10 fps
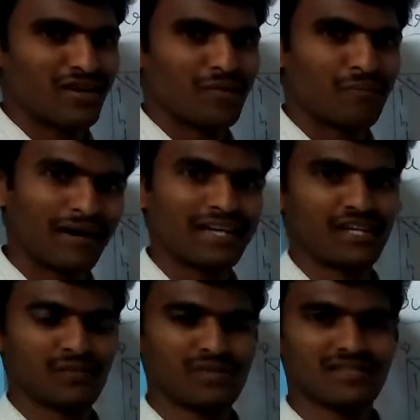My
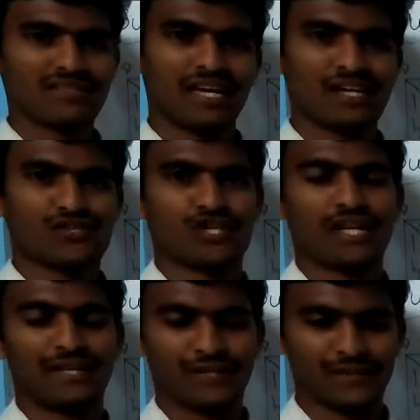name is H.
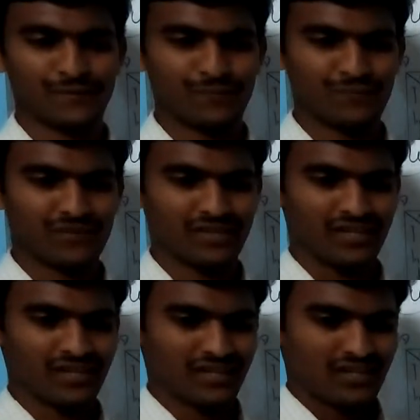Nayak.
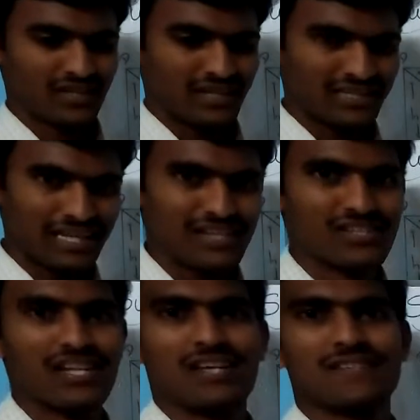In last
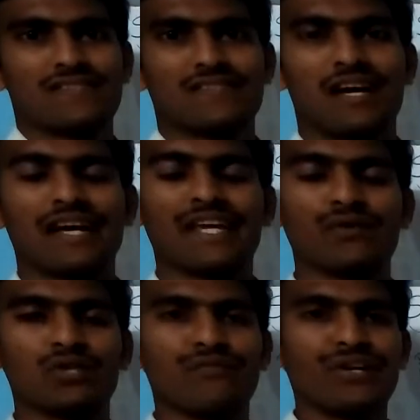class, I gave
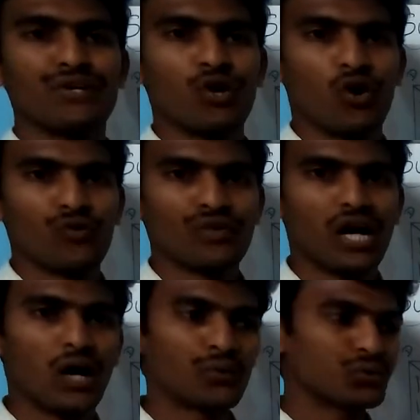the video on
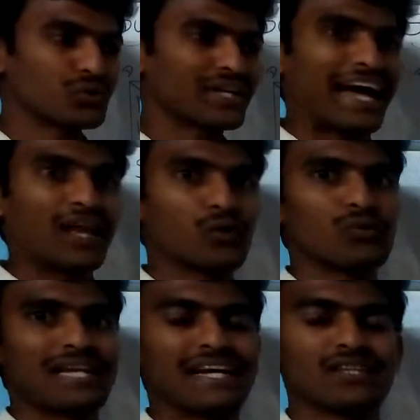how to
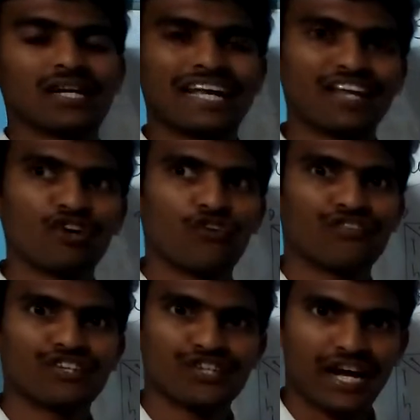calculate the area of
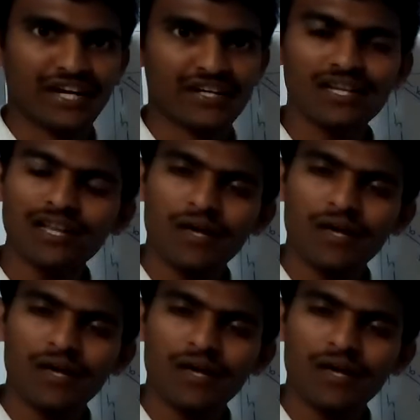a triangle